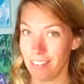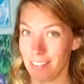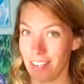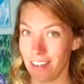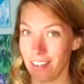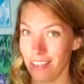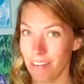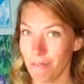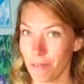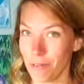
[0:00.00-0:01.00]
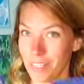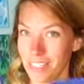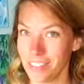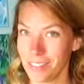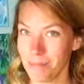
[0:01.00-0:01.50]
cutting and
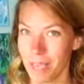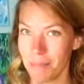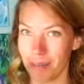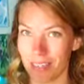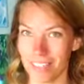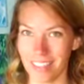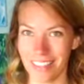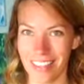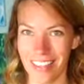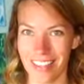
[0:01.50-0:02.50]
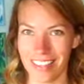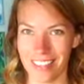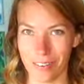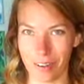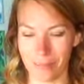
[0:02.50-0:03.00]
folding some paper. Aren't they
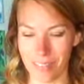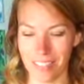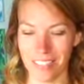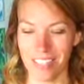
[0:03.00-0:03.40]
adorable?